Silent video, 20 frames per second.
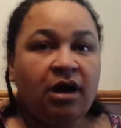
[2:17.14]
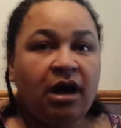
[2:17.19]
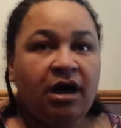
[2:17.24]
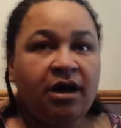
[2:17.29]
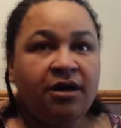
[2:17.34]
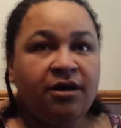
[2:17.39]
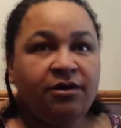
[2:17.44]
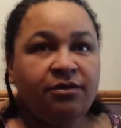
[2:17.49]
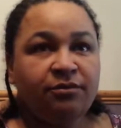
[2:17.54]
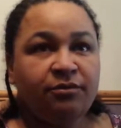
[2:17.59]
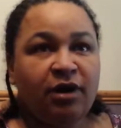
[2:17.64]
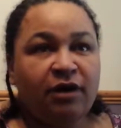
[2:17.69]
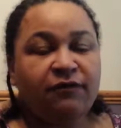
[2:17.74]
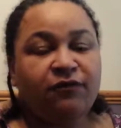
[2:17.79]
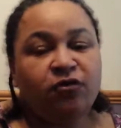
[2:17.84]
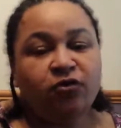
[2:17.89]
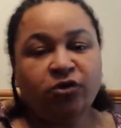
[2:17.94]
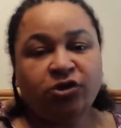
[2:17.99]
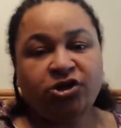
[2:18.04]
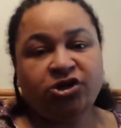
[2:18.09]

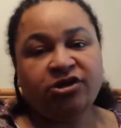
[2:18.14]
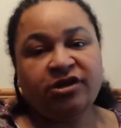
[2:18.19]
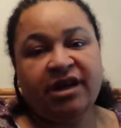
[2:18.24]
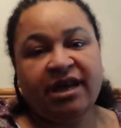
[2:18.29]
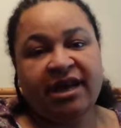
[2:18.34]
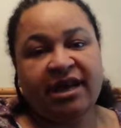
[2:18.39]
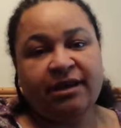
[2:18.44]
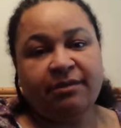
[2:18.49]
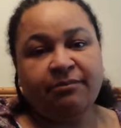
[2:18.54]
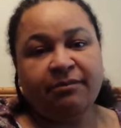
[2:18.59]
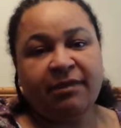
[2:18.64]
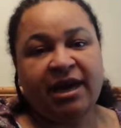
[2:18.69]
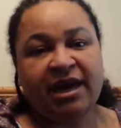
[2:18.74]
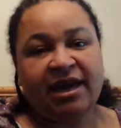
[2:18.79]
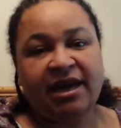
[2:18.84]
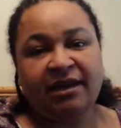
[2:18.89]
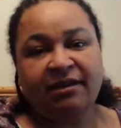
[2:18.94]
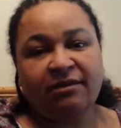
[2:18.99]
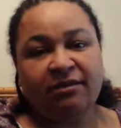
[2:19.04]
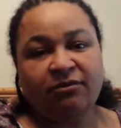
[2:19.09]
unfortunately
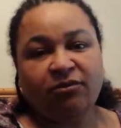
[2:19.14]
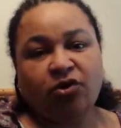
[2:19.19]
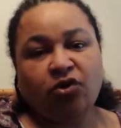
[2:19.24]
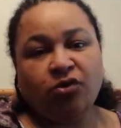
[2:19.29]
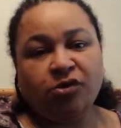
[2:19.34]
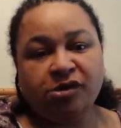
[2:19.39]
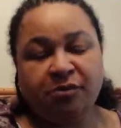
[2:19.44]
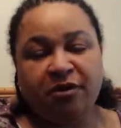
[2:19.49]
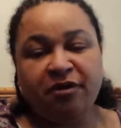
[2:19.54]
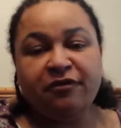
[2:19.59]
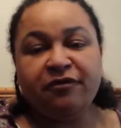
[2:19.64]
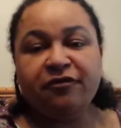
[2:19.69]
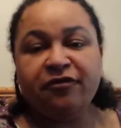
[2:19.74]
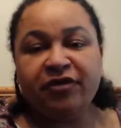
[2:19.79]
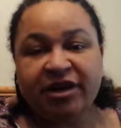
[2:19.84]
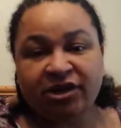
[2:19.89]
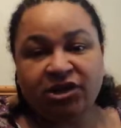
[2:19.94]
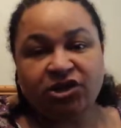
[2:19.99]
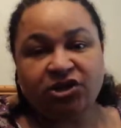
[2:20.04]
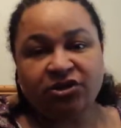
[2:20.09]
may cause a bit of
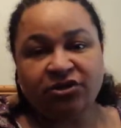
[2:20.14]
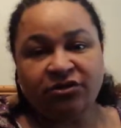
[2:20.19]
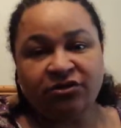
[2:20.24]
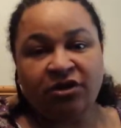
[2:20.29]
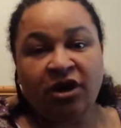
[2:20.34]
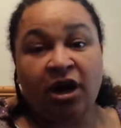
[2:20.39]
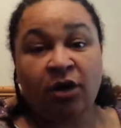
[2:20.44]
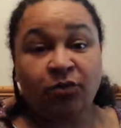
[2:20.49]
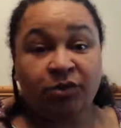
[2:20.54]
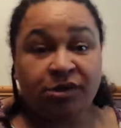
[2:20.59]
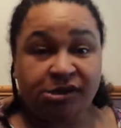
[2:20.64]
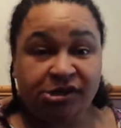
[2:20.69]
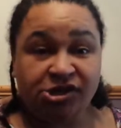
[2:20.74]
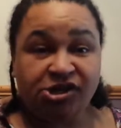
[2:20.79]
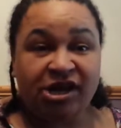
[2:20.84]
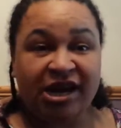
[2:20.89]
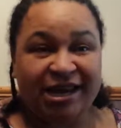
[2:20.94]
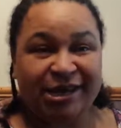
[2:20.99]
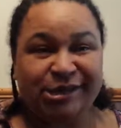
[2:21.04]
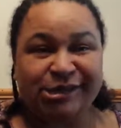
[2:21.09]
friction, I would
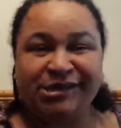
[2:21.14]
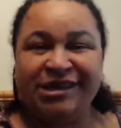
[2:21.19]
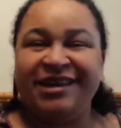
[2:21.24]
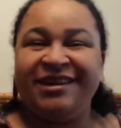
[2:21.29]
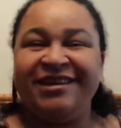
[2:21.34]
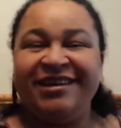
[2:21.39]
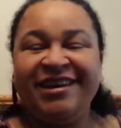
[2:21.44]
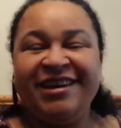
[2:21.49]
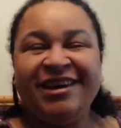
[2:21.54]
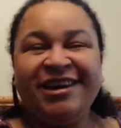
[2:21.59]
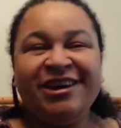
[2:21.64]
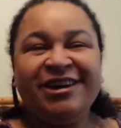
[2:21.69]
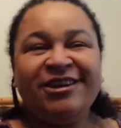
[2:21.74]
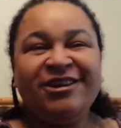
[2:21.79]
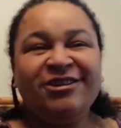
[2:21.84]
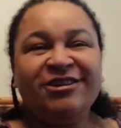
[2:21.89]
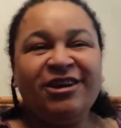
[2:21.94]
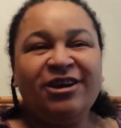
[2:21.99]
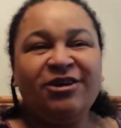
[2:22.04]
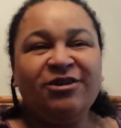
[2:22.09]
suggest that
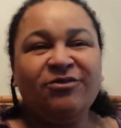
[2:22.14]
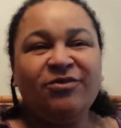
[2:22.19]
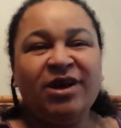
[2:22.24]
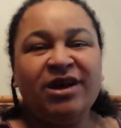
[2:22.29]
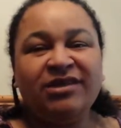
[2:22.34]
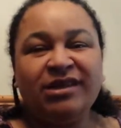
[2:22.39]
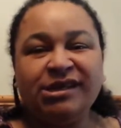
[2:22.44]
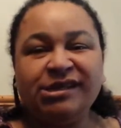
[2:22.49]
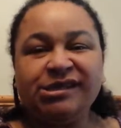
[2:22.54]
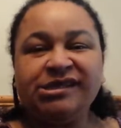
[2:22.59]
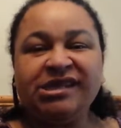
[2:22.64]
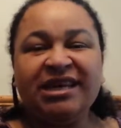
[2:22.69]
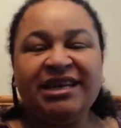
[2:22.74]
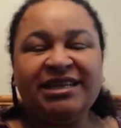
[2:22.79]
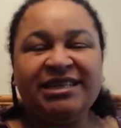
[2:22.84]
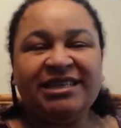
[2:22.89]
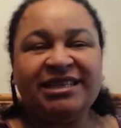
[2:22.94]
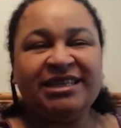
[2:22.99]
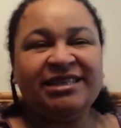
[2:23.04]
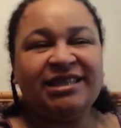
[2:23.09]
where they're
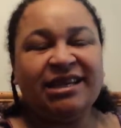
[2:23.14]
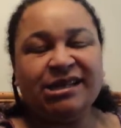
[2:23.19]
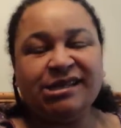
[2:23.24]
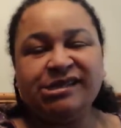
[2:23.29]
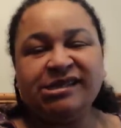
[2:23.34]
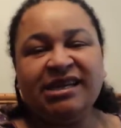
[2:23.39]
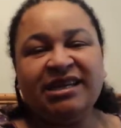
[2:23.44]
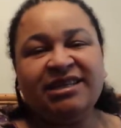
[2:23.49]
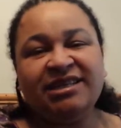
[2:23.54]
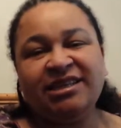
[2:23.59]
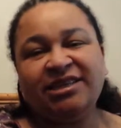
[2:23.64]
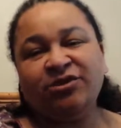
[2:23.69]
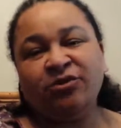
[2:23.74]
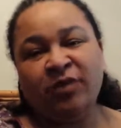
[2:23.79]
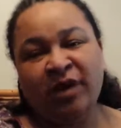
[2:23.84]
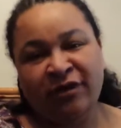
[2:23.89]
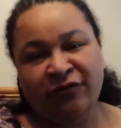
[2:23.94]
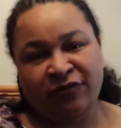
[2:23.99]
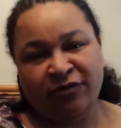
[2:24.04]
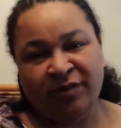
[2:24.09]
seated
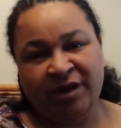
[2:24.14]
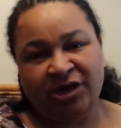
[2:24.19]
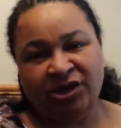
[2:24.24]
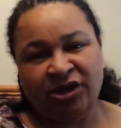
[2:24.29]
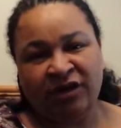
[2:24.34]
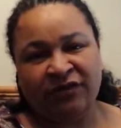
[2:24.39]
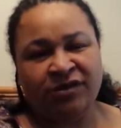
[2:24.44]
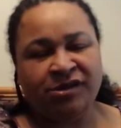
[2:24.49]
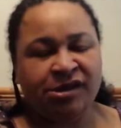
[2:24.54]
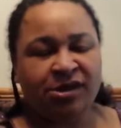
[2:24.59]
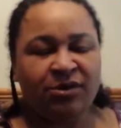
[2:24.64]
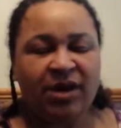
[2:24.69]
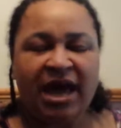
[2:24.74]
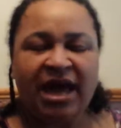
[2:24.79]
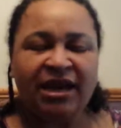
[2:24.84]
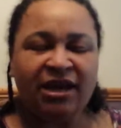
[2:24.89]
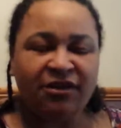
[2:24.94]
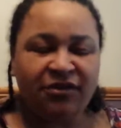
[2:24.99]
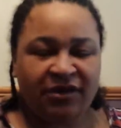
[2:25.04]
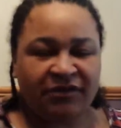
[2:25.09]
away from each other. So
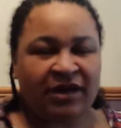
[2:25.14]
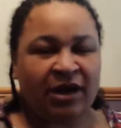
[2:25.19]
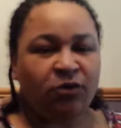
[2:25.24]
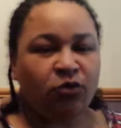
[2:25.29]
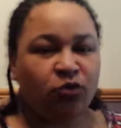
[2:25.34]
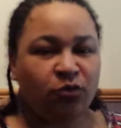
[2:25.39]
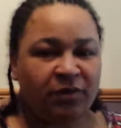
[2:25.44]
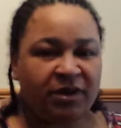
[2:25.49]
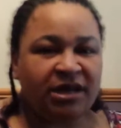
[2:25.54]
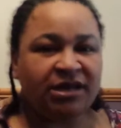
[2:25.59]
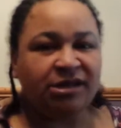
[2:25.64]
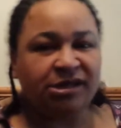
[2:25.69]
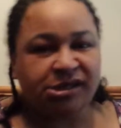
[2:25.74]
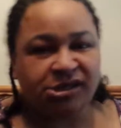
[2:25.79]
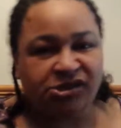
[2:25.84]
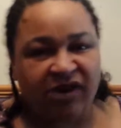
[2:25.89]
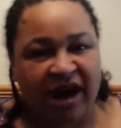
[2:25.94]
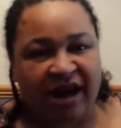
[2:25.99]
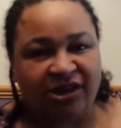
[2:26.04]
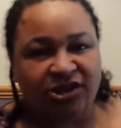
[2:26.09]
anything that would be a
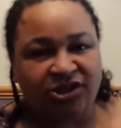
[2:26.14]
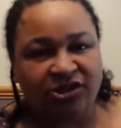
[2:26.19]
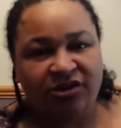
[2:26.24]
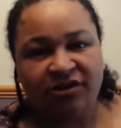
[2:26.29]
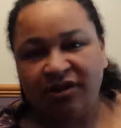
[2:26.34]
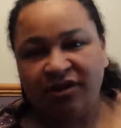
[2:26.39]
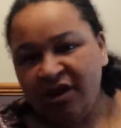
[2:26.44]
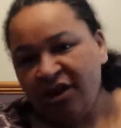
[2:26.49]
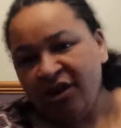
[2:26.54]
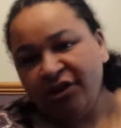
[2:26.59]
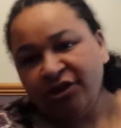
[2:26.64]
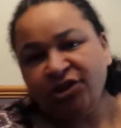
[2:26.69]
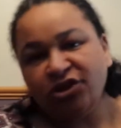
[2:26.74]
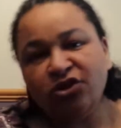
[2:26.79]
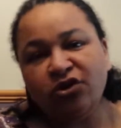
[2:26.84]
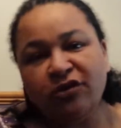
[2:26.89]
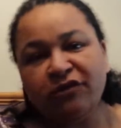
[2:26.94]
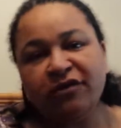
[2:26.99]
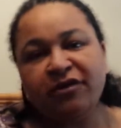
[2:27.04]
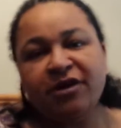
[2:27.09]
distraction, do
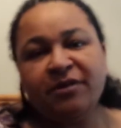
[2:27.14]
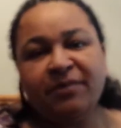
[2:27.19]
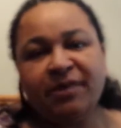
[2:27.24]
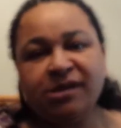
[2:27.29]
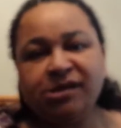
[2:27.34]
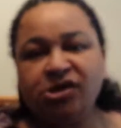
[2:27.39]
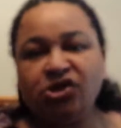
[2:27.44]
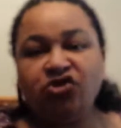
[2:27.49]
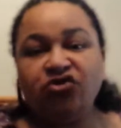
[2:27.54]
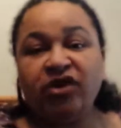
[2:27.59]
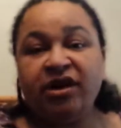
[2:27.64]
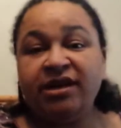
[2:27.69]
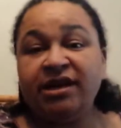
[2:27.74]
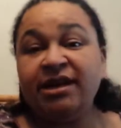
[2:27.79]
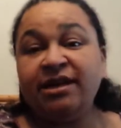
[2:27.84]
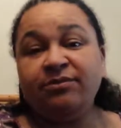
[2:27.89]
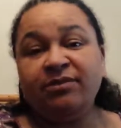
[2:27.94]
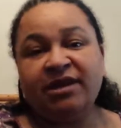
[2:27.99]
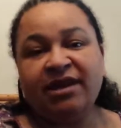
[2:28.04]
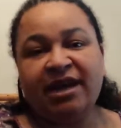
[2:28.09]
your very best to try and
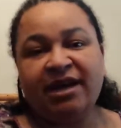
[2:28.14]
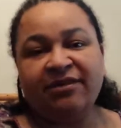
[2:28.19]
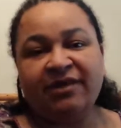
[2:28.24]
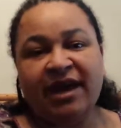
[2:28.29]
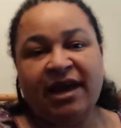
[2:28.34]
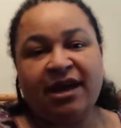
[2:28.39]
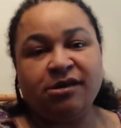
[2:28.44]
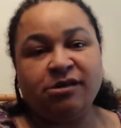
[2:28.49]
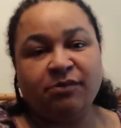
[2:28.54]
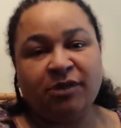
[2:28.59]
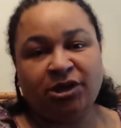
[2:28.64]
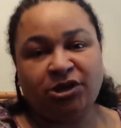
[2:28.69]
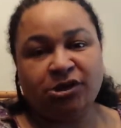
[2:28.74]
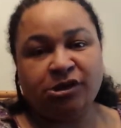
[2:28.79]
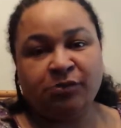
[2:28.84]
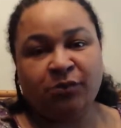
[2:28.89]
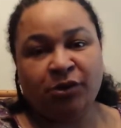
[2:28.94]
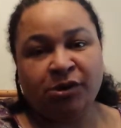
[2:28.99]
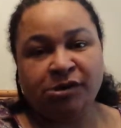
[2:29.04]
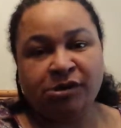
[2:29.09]
eliminate that as much
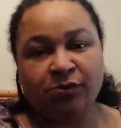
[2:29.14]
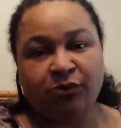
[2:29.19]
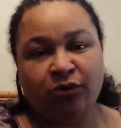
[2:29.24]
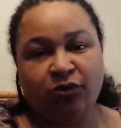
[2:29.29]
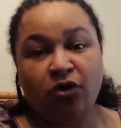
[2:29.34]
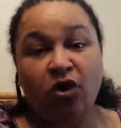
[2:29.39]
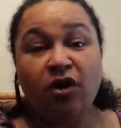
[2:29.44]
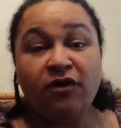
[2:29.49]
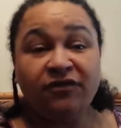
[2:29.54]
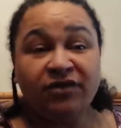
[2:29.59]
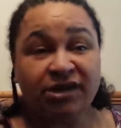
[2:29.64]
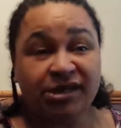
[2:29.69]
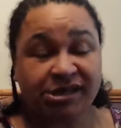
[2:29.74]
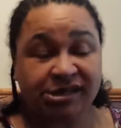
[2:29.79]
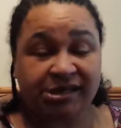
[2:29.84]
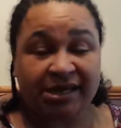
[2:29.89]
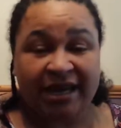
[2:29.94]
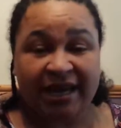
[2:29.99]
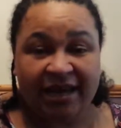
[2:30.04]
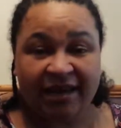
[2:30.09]
as possible.
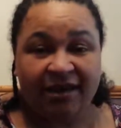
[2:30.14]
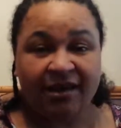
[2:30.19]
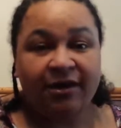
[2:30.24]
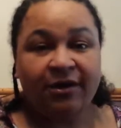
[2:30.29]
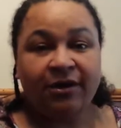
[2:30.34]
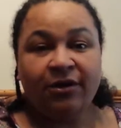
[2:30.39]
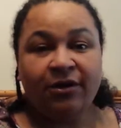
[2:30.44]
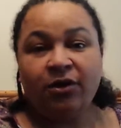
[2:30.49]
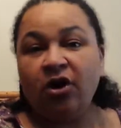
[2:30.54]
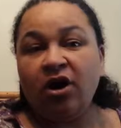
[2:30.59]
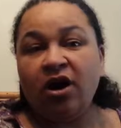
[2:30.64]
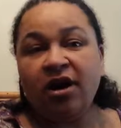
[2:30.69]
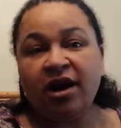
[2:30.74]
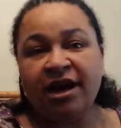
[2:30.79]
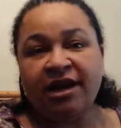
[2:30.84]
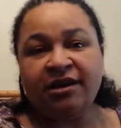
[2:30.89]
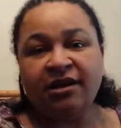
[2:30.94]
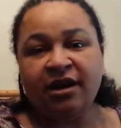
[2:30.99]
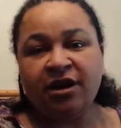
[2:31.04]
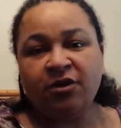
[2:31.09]
Obviously,
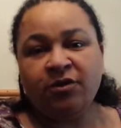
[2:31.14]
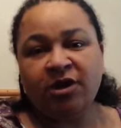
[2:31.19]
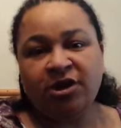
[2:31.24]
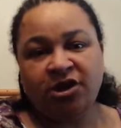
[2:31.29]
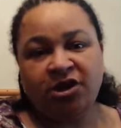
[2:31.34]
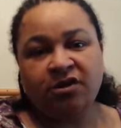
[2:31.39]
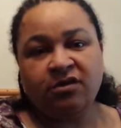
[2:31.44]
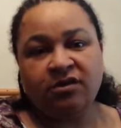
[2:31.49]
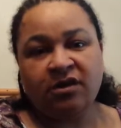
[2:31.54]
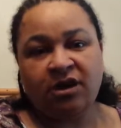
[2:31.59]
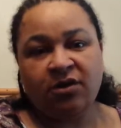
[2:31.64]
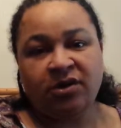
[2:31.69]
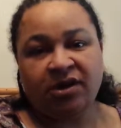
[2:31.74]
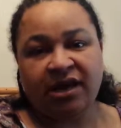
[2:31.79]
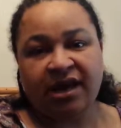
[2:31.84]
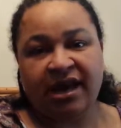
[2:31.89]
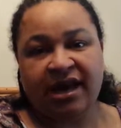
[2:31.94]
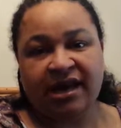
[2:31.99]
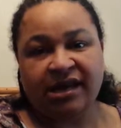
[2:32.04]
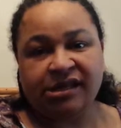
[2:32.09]
I know and you know in
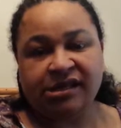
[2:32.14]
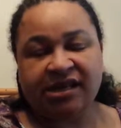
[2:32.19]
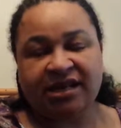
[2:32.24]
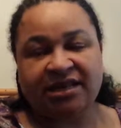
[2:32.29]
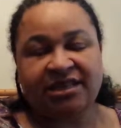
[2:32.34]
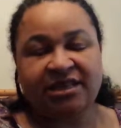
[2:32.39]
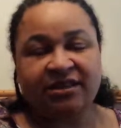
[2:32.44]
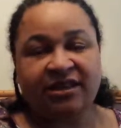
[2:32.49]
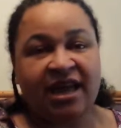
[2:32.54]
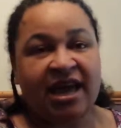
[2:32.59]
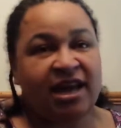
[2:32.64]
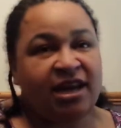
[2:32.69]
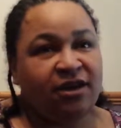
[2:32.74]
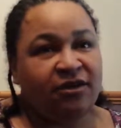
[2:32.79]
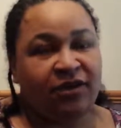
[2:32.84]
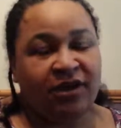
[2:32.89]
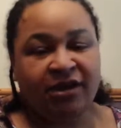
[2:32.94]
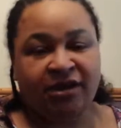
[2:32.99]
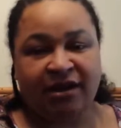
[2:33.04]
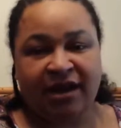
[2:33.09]
a care setting that
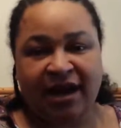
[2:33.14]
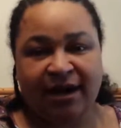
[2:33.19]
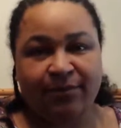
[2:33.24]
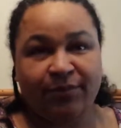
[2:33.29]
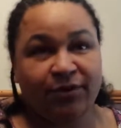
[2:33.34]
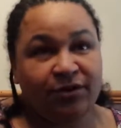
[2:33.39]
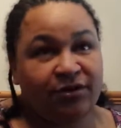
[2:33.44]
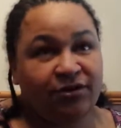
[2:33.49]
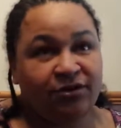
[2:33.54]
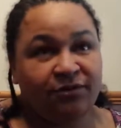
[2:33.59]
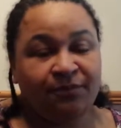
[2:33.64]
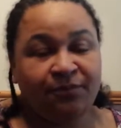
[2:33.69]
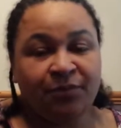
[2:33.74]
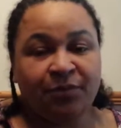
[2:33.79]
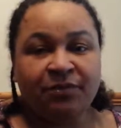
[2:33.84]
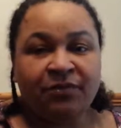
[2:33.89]
anything can happen.